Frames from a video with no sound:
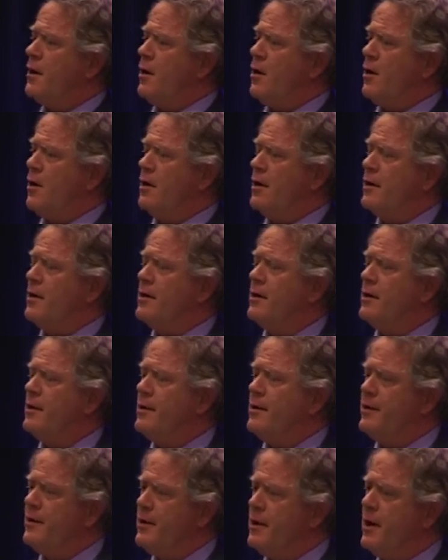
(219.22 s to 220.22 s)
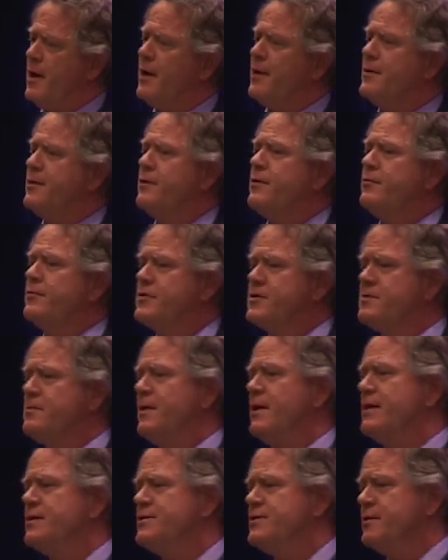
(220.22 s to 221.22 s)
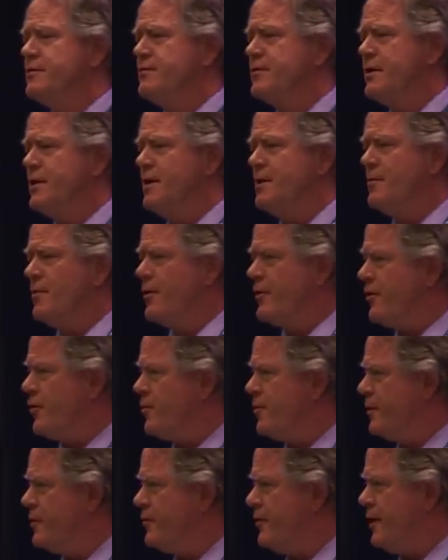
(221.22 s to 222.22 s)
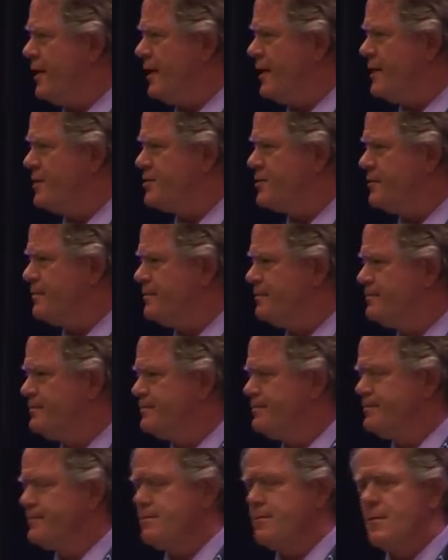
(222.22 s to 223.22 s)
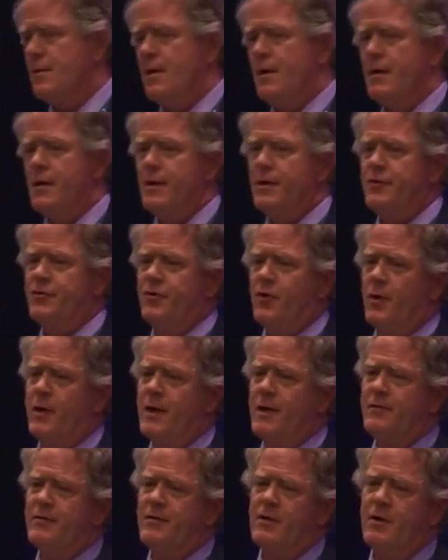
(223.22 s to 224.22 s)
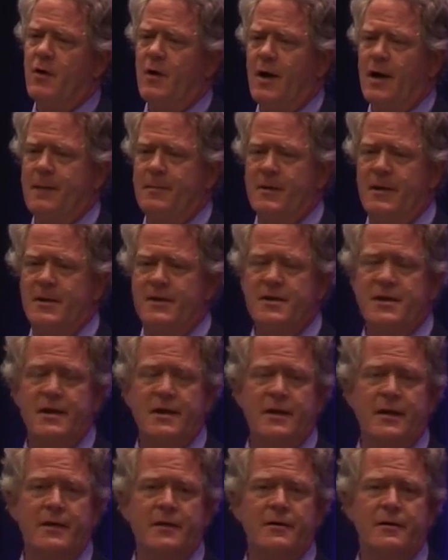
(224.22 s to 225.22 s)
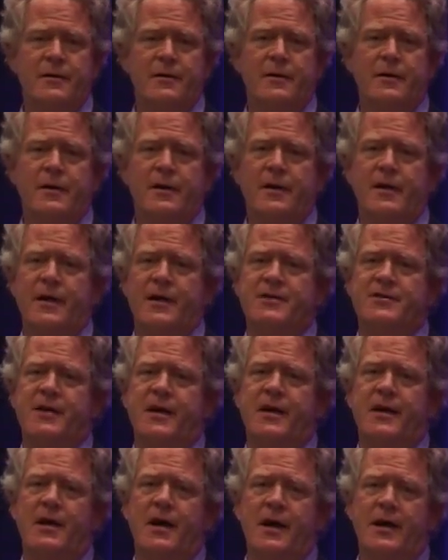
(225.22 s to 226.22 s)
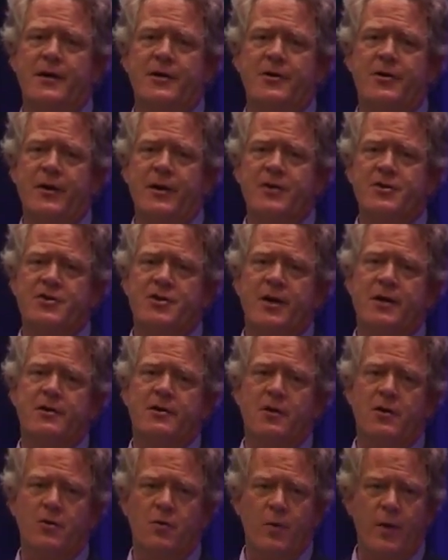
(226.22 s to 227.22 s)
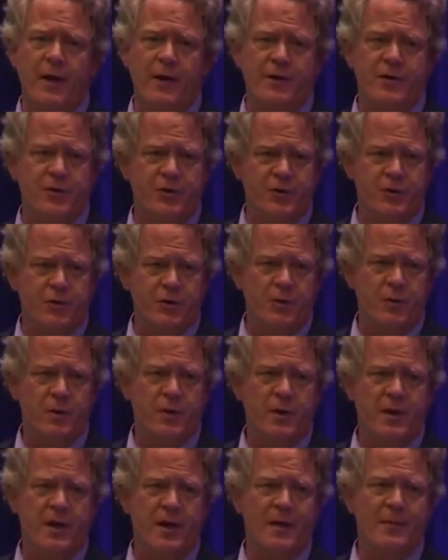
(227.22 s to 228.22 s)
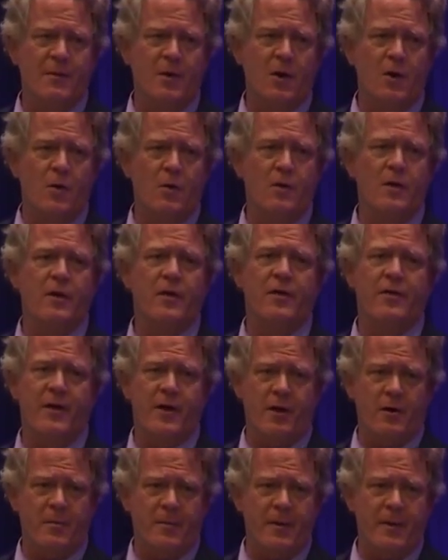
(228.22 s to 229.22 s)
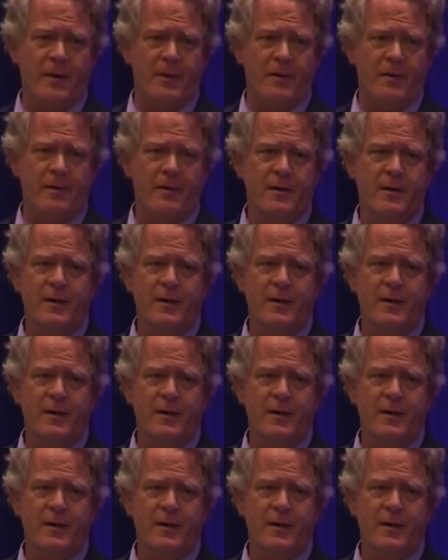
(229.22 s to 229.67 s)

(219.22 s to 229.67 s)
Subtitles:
are not responsive to chemotherapy and radiation. So even though IPT is a kinder and gentler way to do chemotherapy,